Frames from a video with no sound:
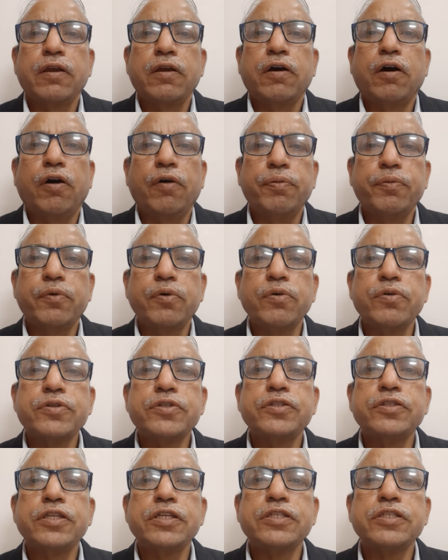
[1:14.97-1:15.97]
Of
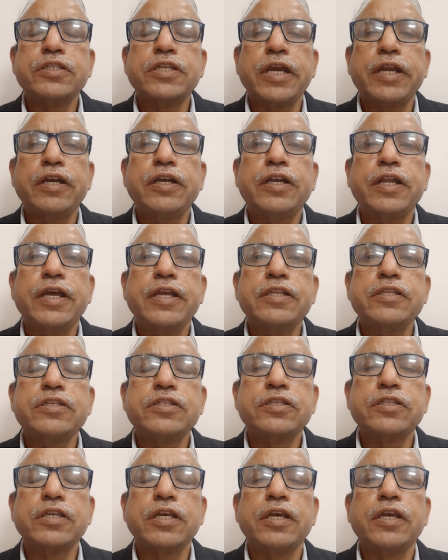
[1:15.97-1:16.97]
course, this
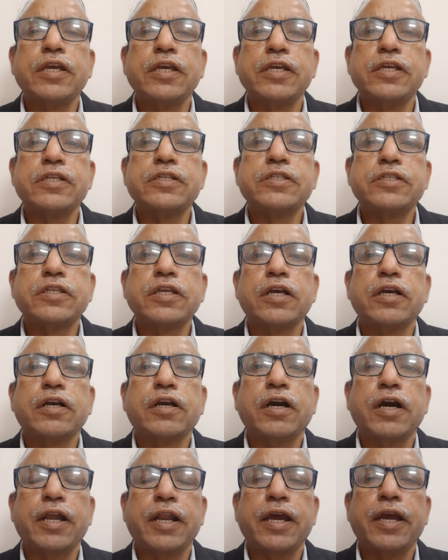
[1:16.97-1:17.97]
sentence is
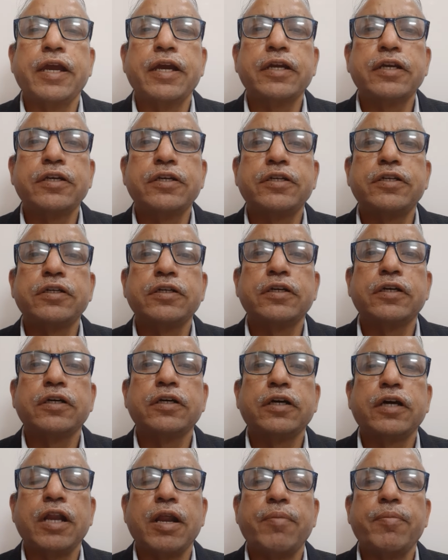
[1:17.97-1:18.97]
correct
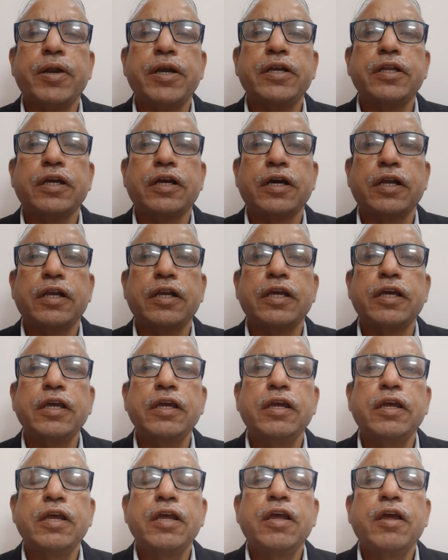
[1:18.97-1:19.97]

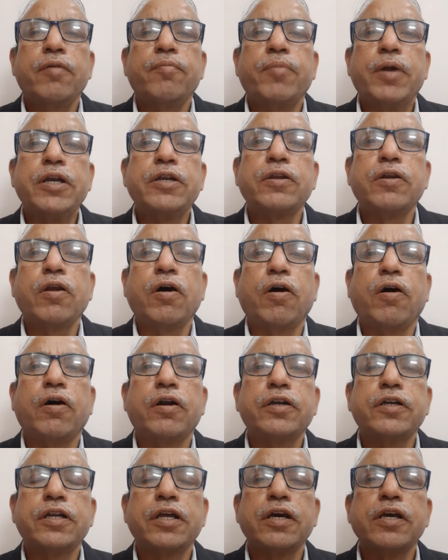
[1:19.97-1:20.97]
grammatically, but
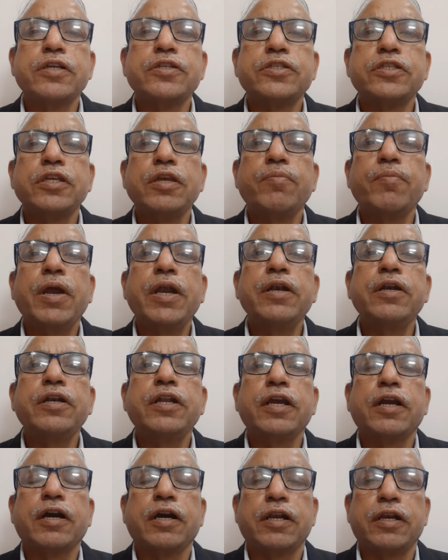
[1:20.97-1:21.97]
not
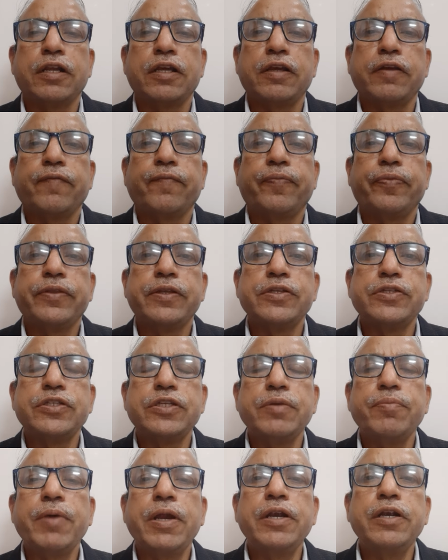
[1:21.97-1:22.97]
semantically.
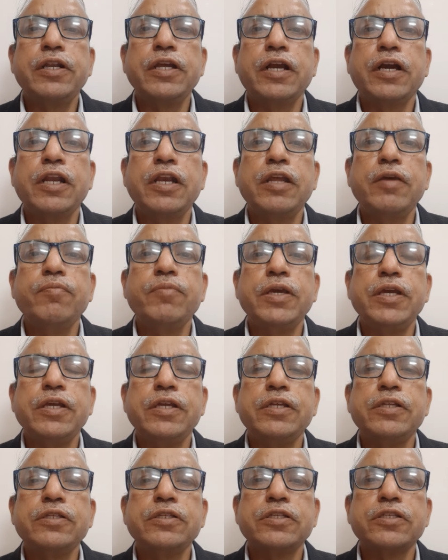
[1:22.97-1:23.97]
Semantically
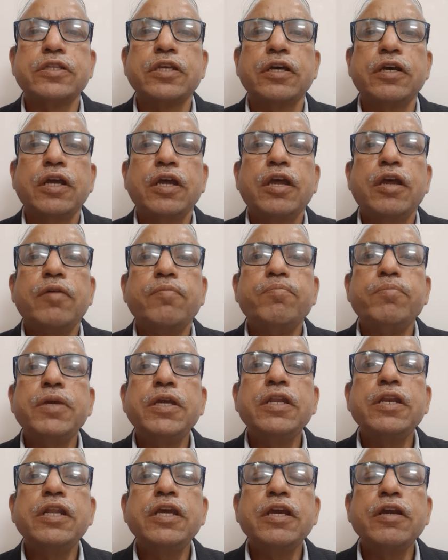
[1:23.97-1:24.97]
means
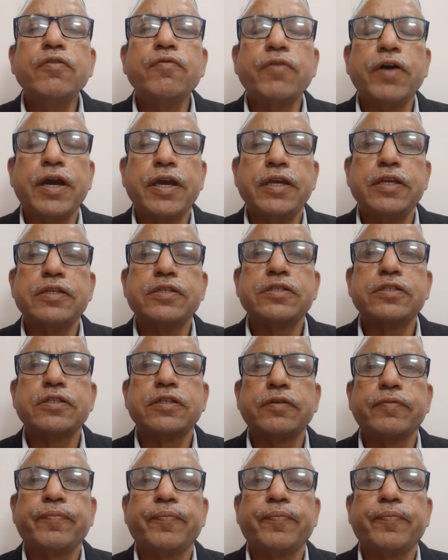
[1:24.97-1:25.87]
meaning wise.